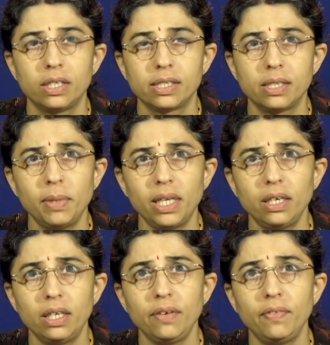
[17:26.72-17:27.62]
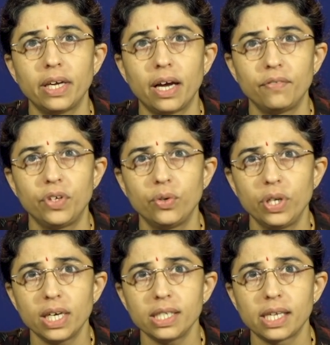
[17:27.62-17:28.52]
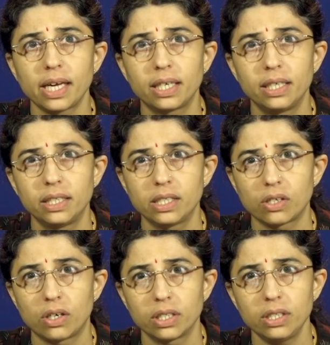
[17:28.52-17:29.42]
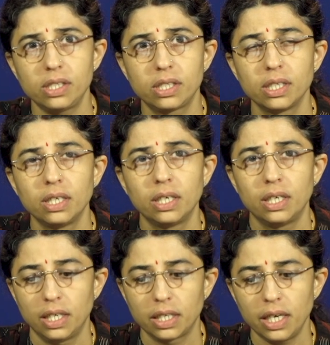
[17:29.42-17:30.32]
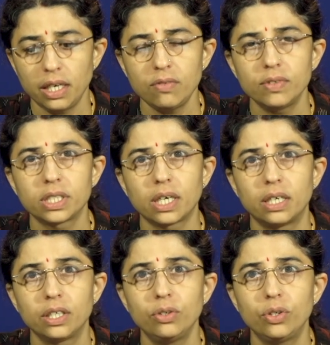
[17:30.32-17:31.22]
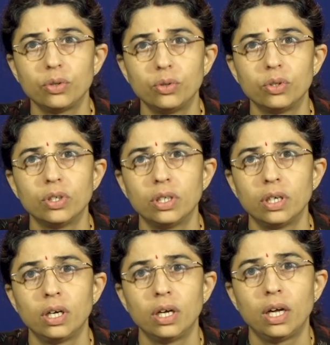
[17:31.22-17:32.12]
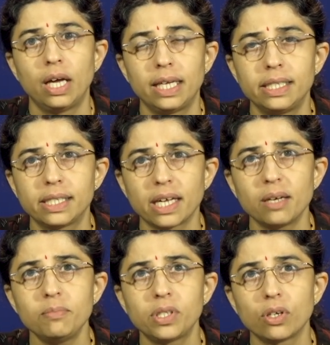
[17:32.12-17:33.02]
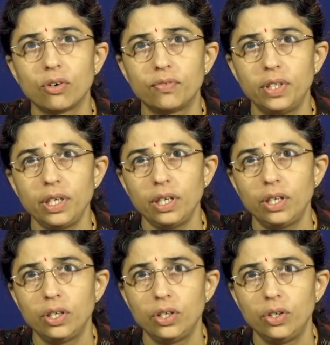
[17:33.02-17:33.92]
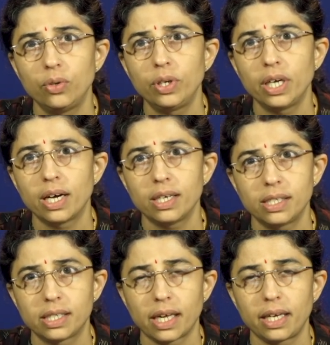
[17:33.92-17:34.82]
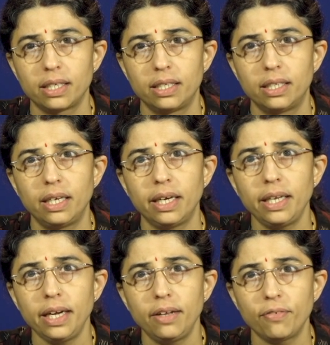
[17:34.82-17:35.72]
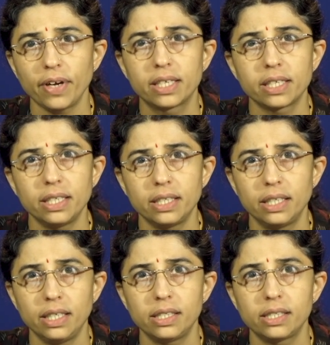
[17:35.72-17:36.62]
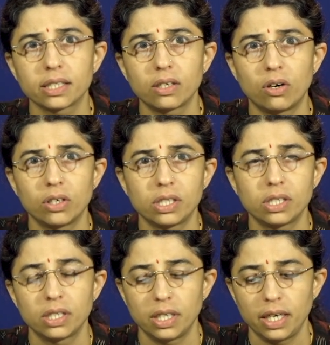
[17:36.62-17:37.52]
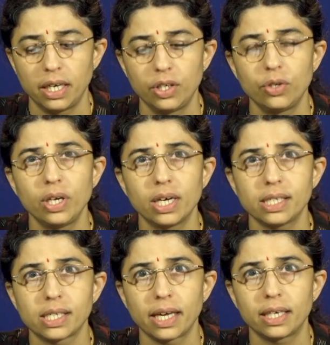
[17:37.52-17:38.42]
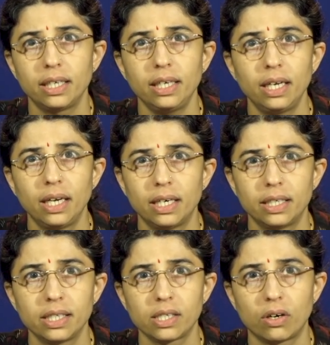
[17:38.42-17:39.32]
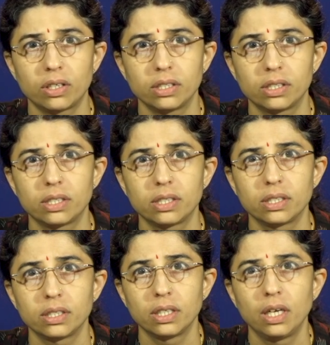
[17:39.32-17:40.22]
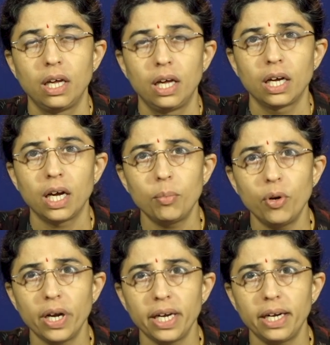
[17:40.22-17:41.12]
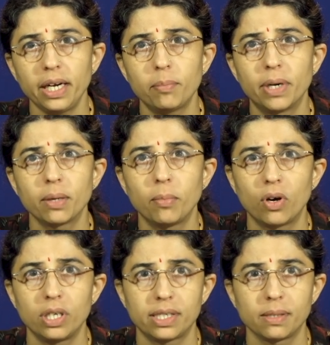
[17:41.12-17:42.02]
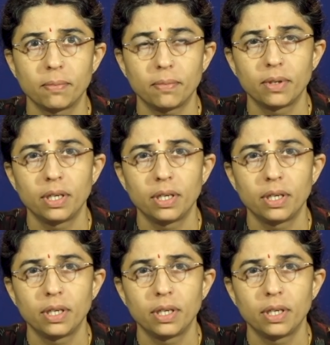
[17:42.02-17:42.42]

Similarly, we have urea cycle disorders again which are due to enzymes of the urea cycle. Any defect in these cause urea cycle disorders. Carbohydrate metabolism.